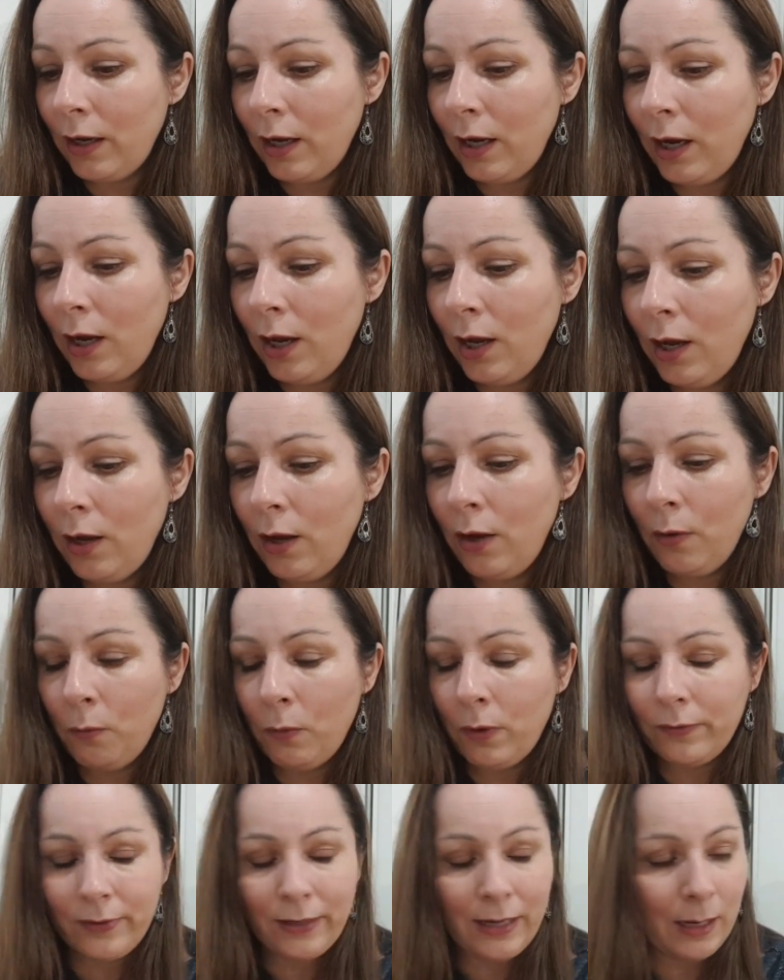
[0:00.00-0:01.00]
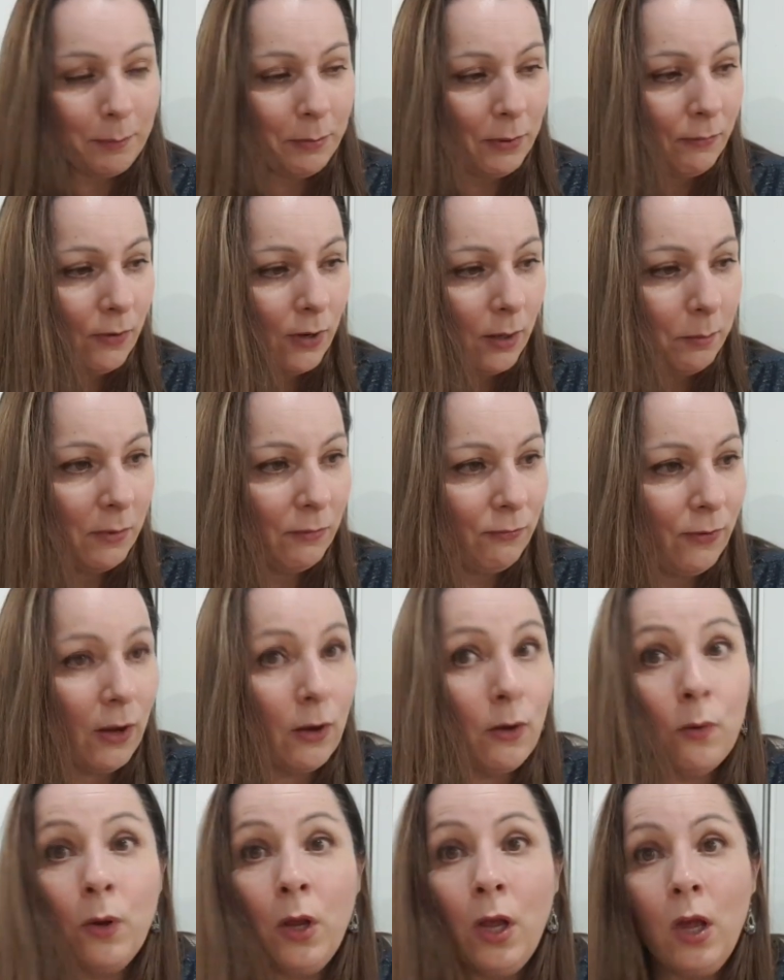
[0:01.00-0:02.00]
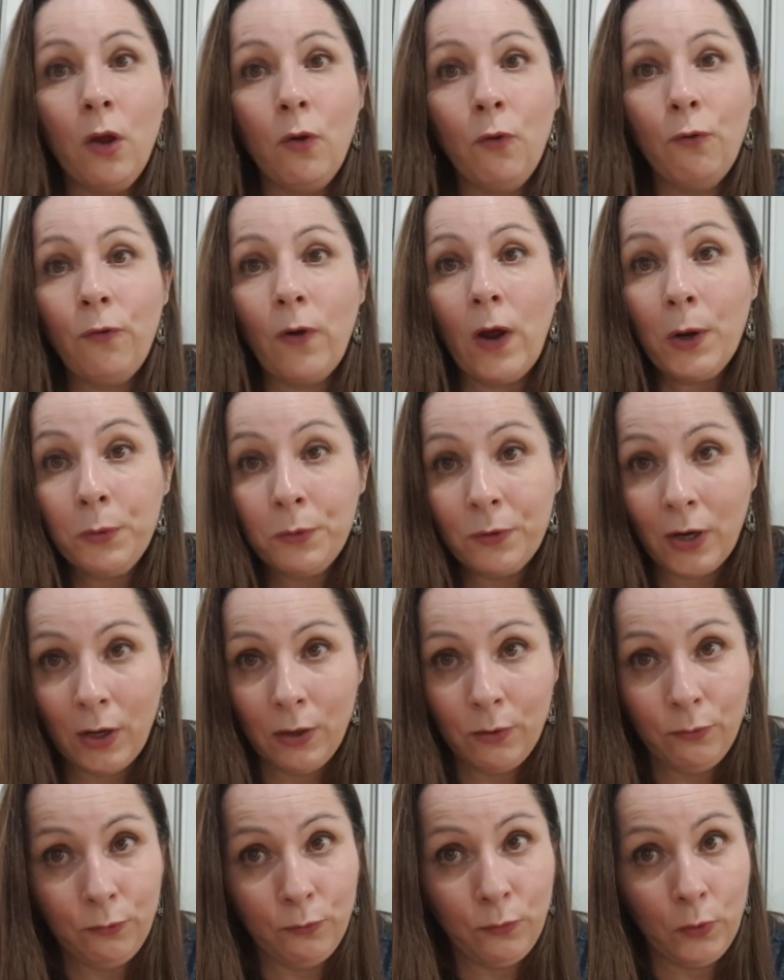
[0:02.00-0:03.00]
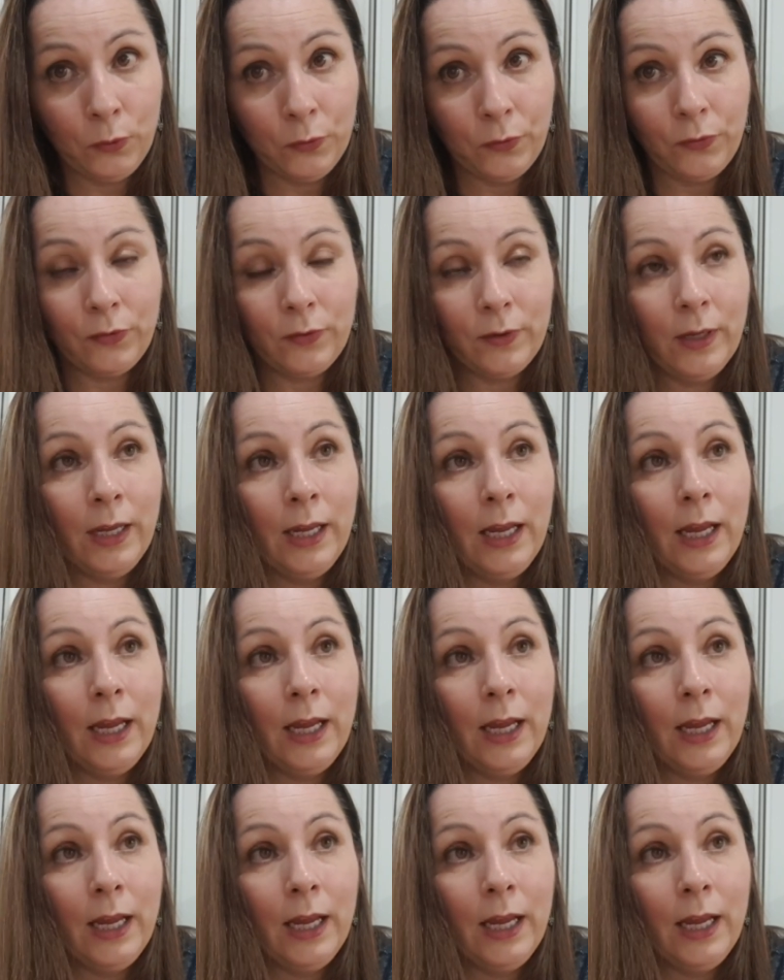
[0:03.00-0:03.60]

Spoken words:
what's the app I've got on my phone? Photo Fuzz.